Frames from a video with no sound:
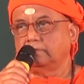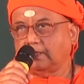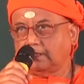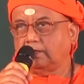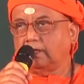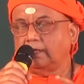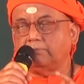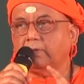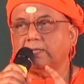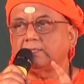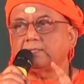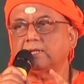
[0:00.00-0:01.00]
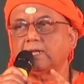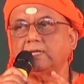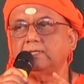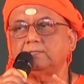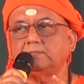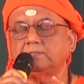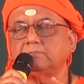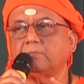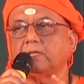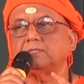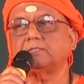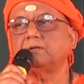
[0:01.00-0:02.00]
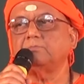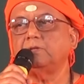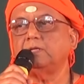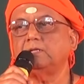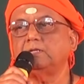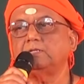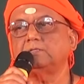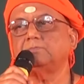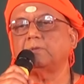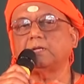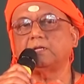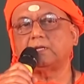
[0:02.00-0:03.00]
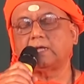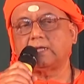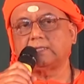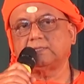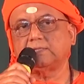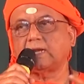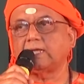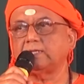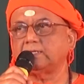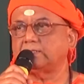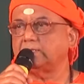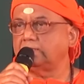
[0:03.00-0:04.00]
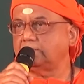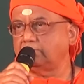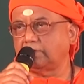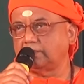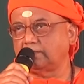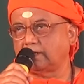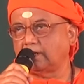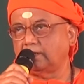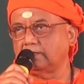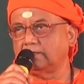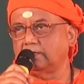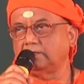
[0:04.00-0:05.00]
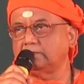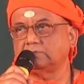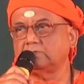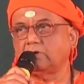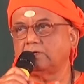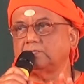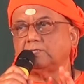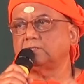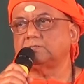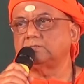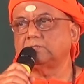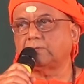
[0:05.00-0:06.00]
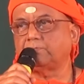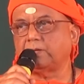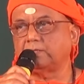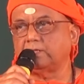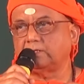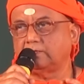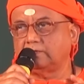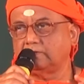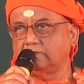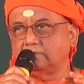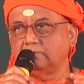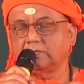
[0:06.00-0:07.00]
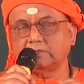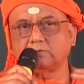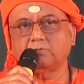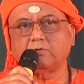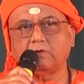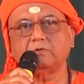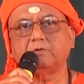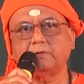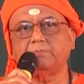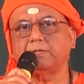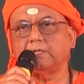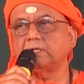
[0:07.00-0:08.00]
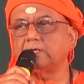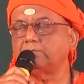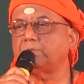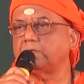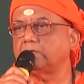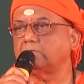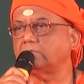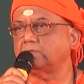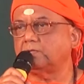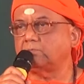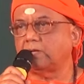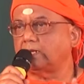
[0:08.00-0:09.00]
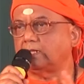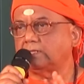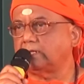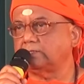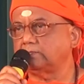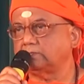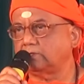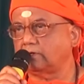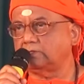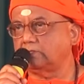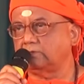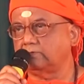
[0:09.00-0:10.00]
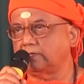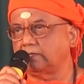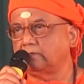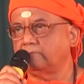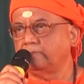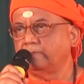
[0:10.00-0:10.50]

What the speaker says: That mantra is, mantra meaning is manana trayate iti mantra. It is not that japa, that just go on repeating with the mala, that is not the way.